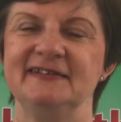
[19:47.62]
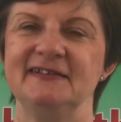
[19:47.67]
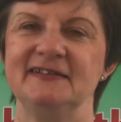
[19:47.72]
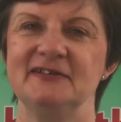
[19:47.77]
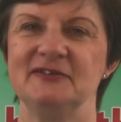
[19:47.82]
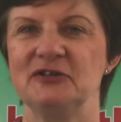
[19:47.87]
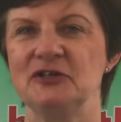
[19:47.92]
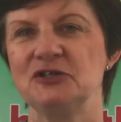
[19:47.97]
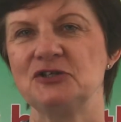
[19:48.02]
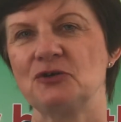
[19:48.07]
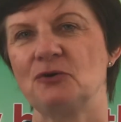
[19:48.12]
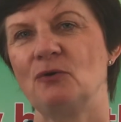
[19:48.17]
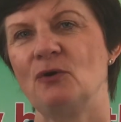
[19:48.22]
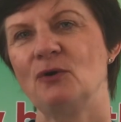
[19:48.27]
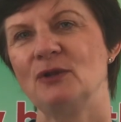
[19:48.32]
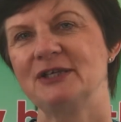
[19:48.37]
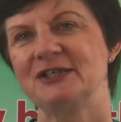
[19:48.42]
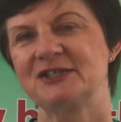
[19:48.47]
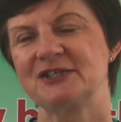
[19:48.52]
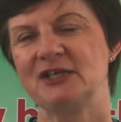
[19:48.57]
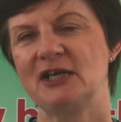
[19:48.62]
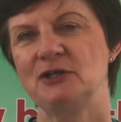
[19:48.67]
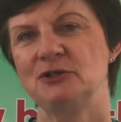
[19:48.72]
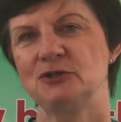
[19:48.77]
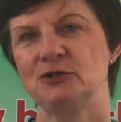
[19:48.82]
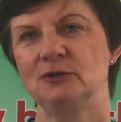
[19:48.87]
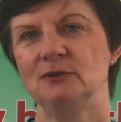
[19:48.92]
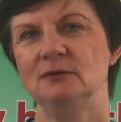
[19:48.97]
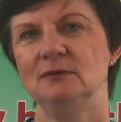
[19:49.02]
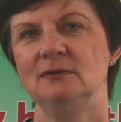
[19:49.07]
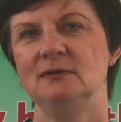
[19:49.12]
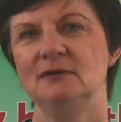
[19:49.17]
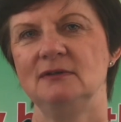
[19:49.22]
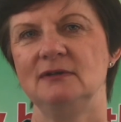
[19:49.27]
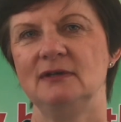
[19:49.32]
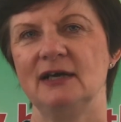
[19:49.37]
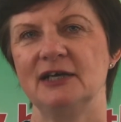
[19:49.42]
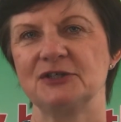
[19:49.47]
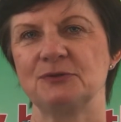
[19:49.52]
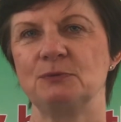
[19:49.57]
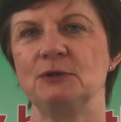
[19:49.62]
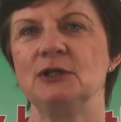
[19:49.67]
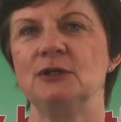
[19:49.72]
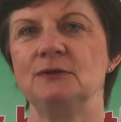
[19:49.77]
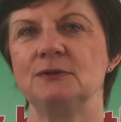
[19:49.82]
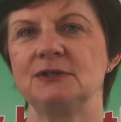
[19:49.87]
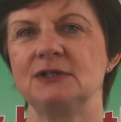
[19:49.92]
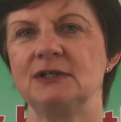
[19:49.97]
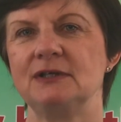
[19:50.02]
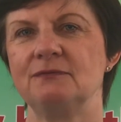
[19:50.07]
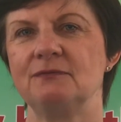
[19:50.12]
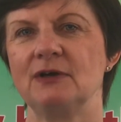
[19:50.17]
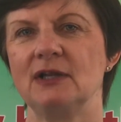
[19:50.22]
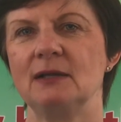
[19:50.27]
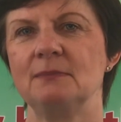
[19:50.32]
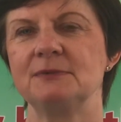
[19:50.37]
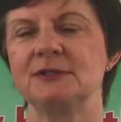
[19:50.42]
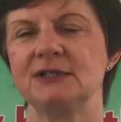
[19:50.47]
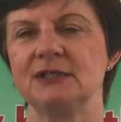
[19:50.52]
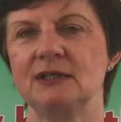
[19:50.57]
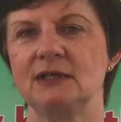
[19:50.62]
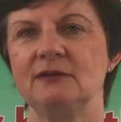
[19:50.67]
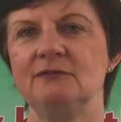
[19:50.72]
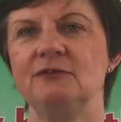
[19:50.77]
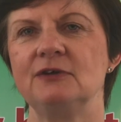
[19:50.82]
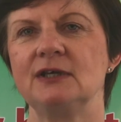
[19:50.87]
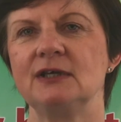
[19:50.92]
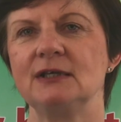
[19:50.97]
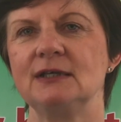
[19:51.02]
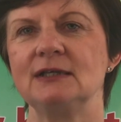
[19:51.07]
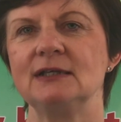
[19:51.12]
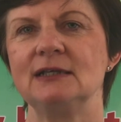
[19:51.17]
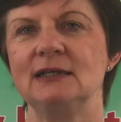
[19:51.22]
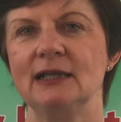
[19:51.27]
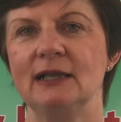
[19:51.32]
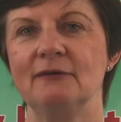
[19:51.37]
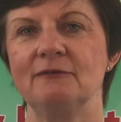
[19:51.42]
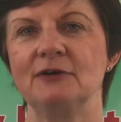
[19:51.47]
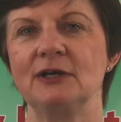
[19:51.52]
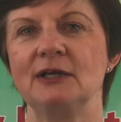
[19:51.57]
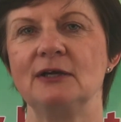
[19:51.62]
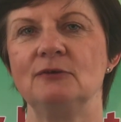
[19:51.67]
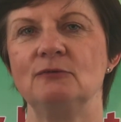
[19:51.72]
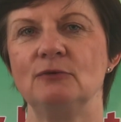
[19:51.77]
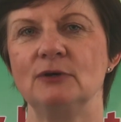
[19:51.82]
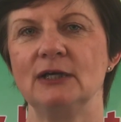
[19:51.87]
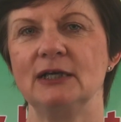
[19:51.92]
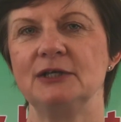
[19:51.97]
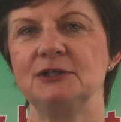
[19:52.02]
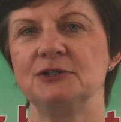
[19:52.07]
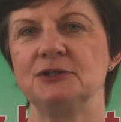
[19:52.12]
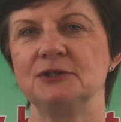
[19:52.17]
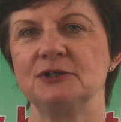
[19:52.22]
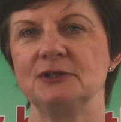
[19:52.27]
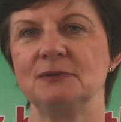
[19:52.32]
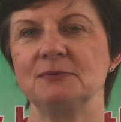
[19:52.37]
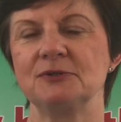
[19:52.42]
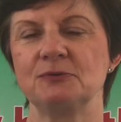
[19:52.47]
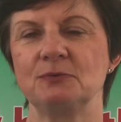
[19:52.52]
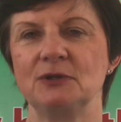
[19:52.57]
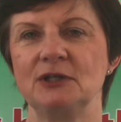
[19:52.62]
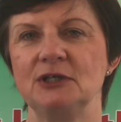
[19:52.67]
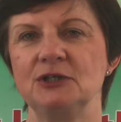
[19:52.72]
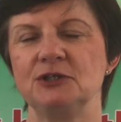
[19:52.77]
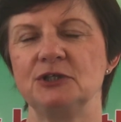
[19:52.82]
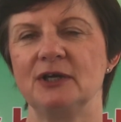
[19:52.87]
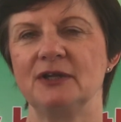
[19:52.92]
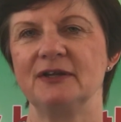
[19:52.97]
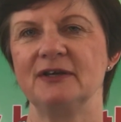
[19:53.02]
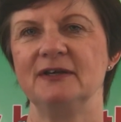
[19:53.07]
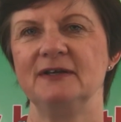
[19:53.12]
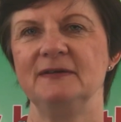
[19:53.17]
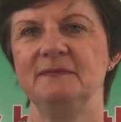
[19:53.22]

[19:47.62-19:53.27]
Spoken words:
These are all essential as we look to develop significant, loving relationships with each other.